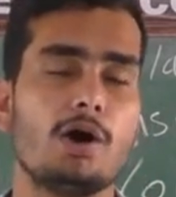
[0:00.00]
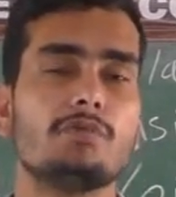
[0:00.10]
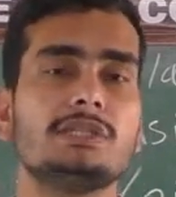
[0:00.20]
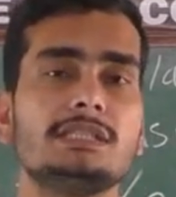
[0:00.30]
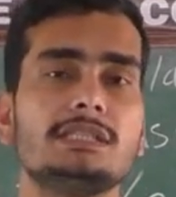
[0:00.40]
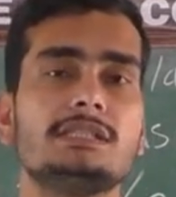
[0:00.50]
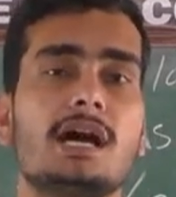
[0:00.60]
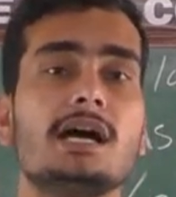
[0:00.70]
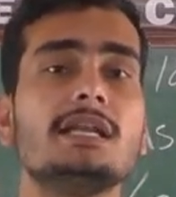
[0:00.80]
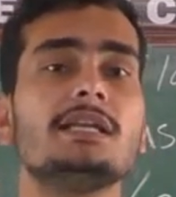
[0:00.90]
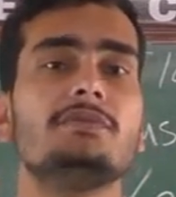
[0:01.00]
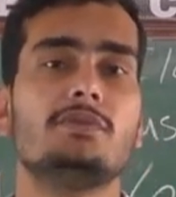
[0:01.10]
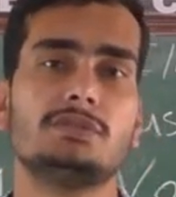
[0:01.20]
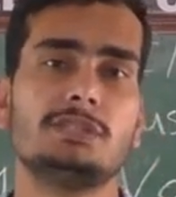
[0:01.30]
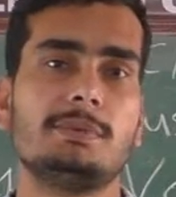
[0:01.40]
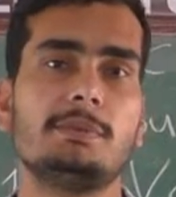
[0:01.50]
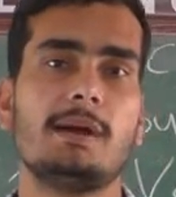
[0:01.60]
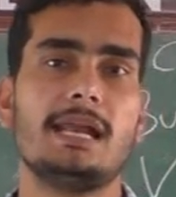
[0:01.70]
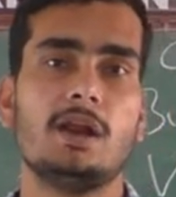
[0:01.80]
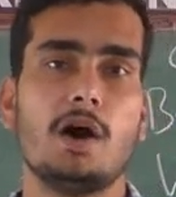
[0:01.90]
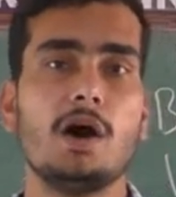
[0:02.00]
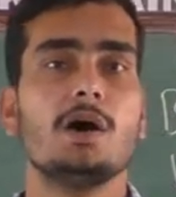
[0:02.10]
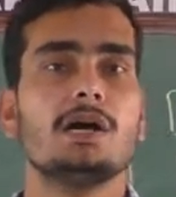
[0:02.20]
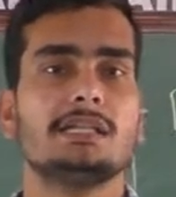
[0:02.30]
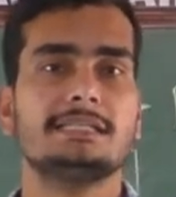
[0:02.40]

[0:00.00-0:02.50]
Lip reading: or which is unenforceable by law,